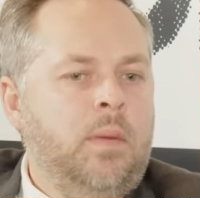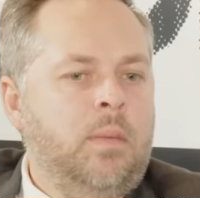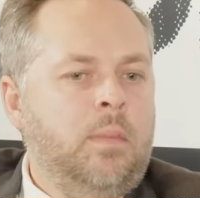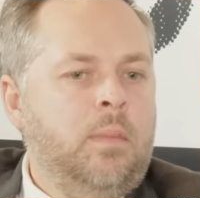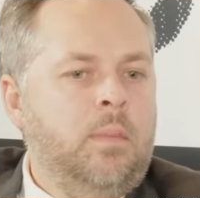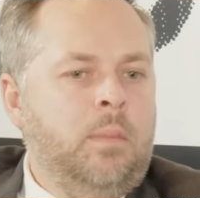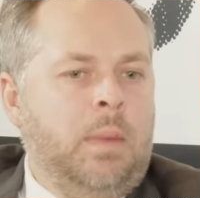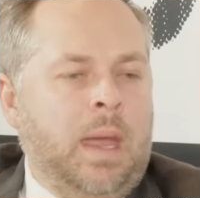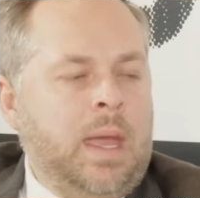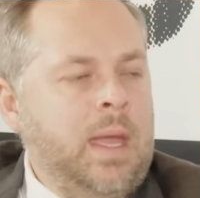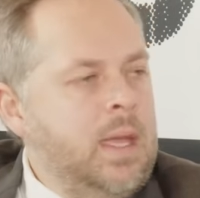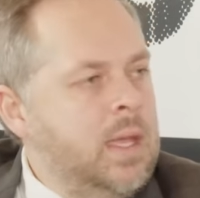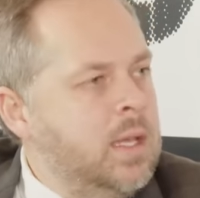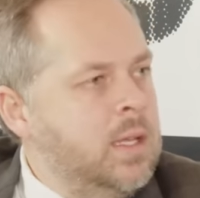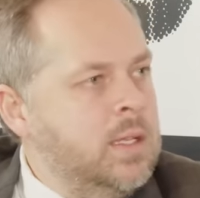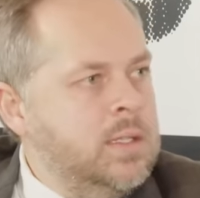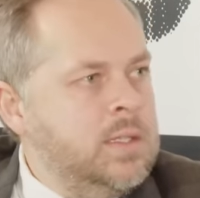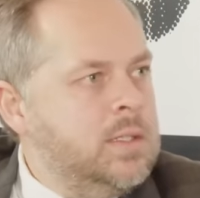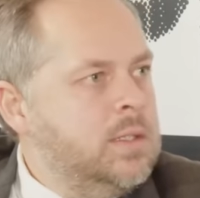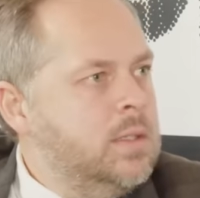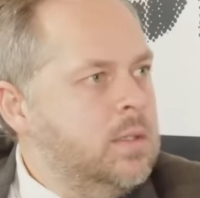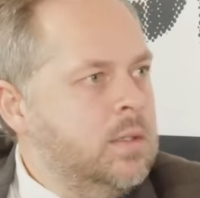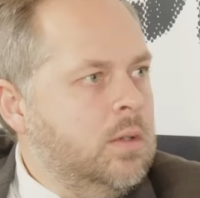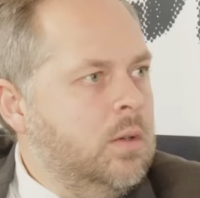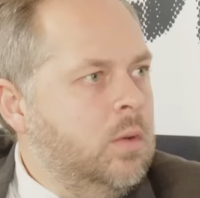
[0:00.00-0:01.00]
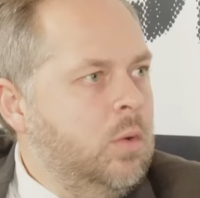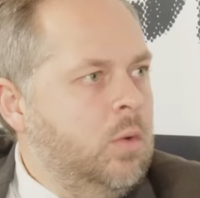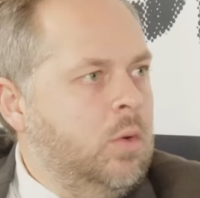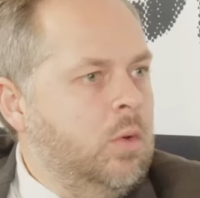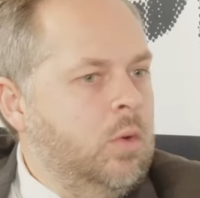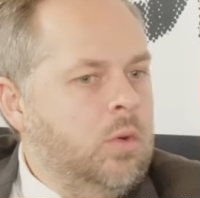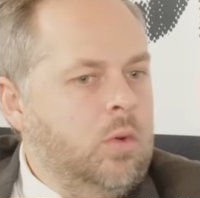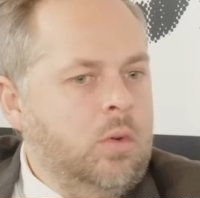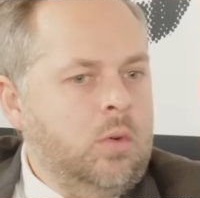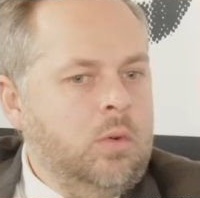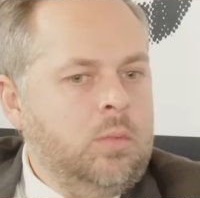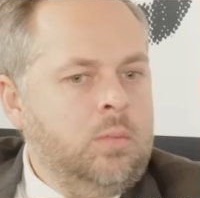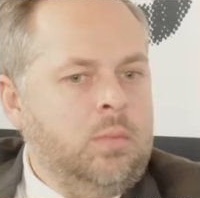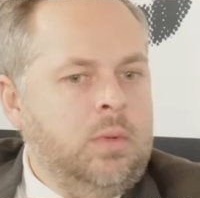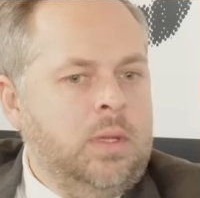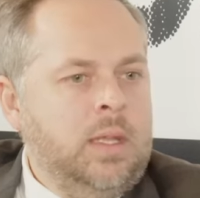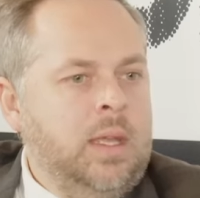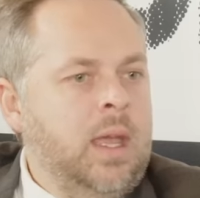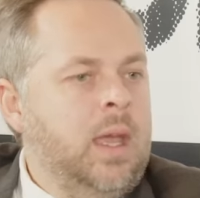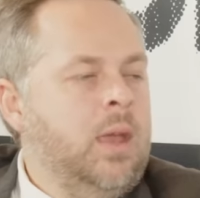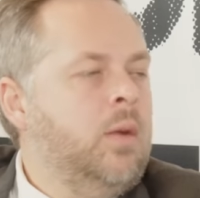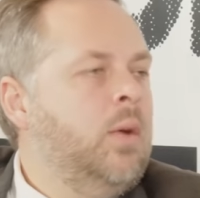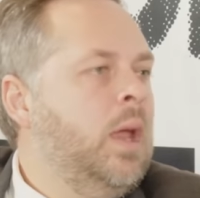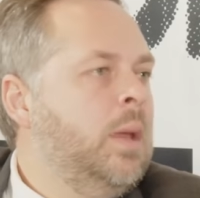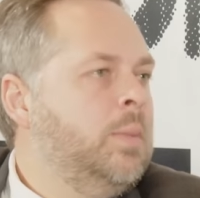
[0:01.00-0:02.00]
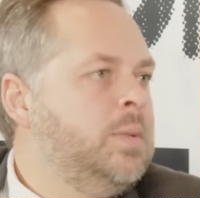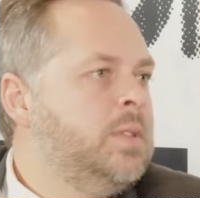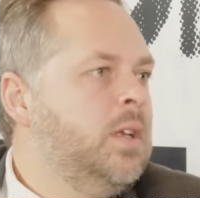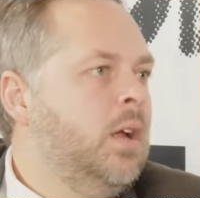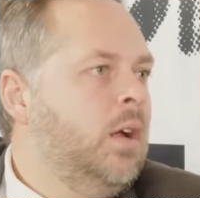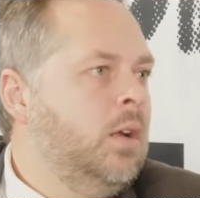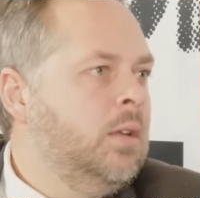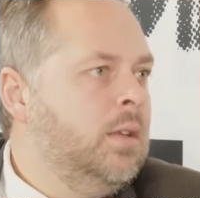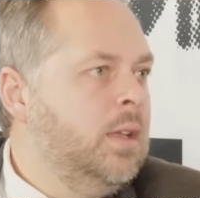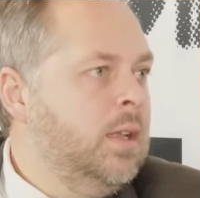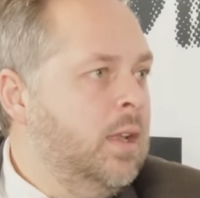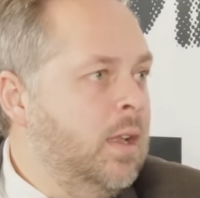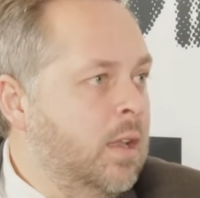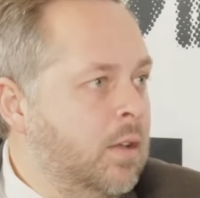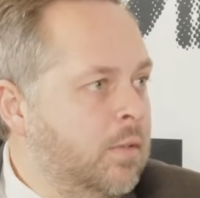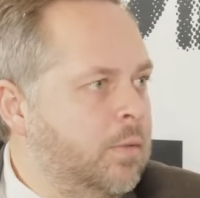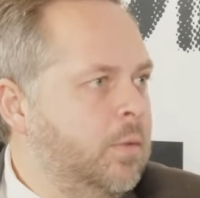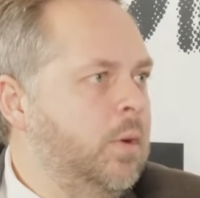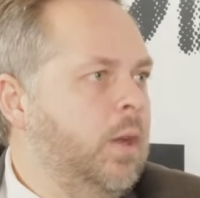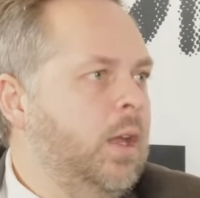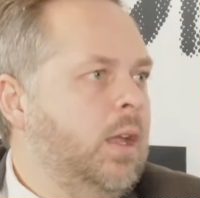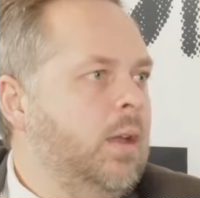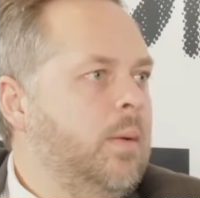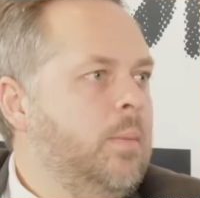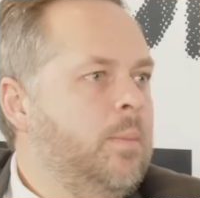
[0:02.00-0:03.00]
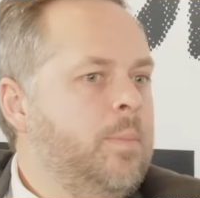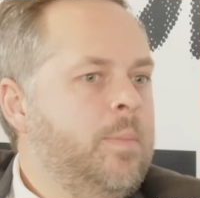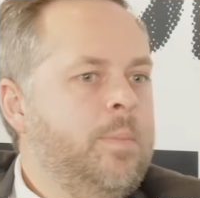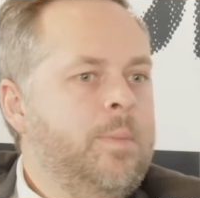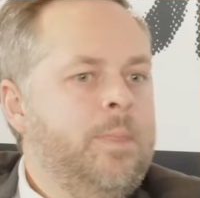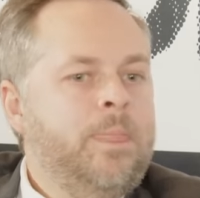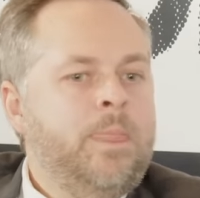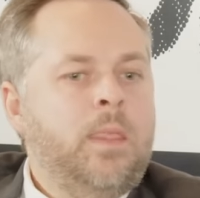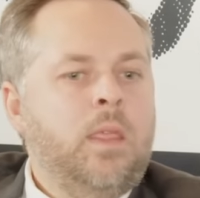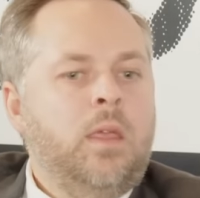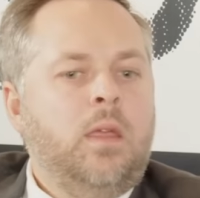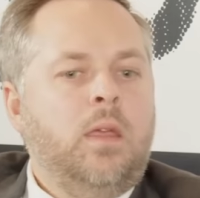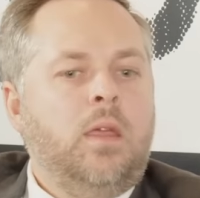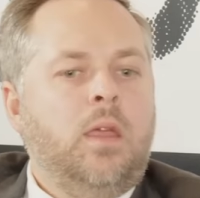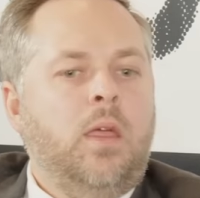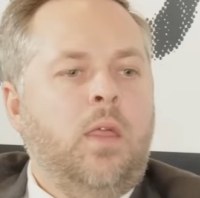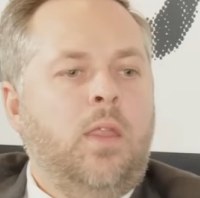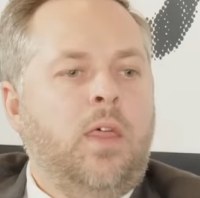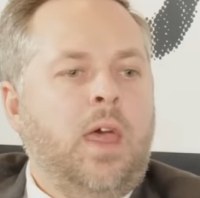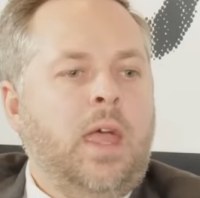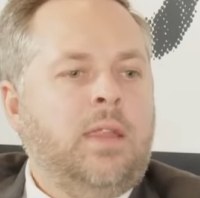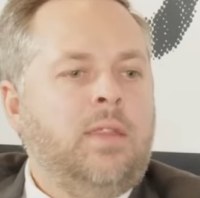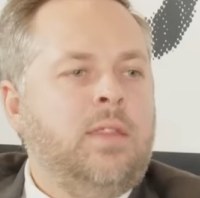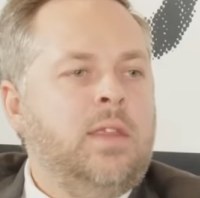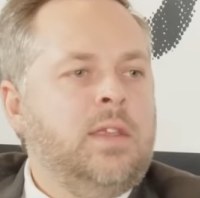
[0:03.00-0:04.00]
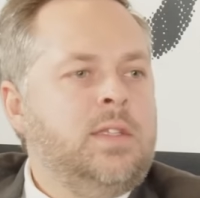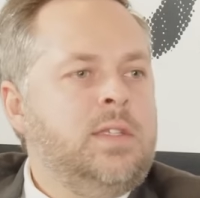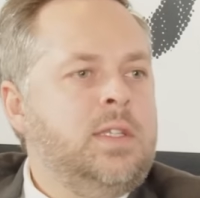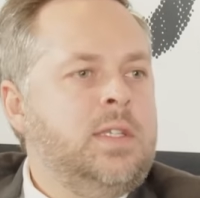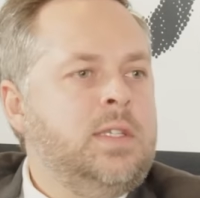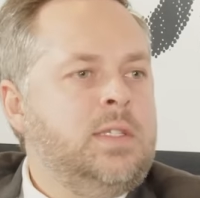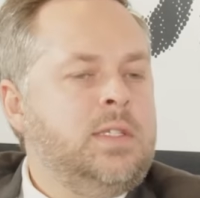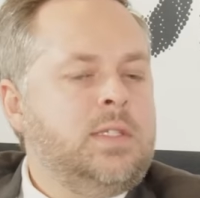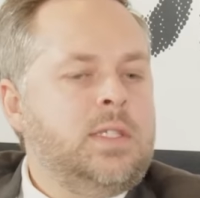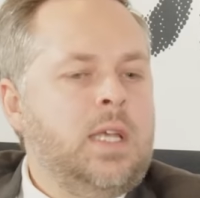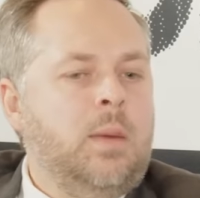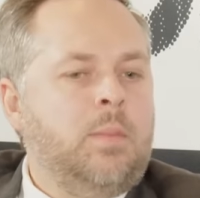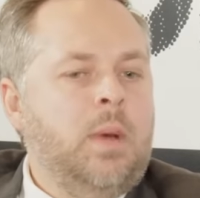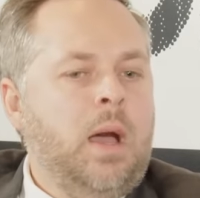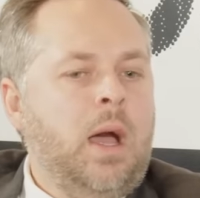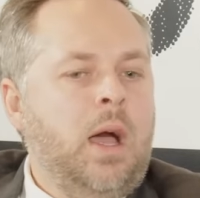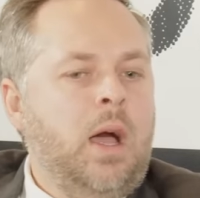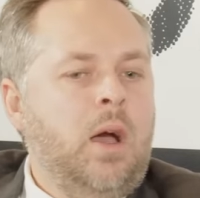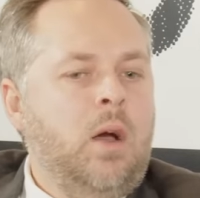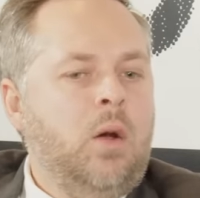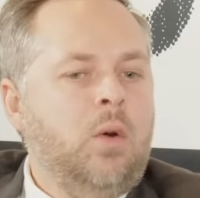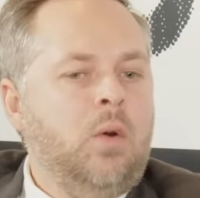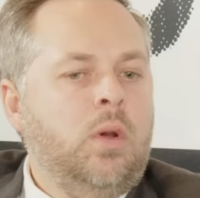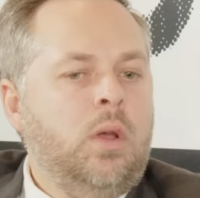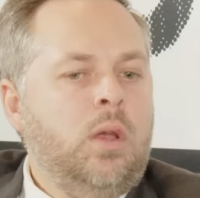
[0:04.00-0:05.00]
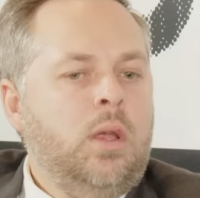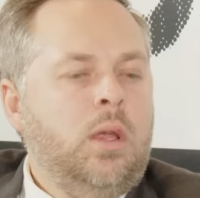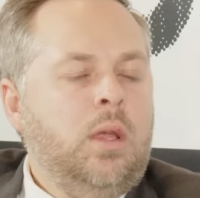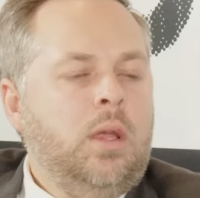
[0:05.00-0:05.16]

mayors or DA reps are delivering, that this is somehow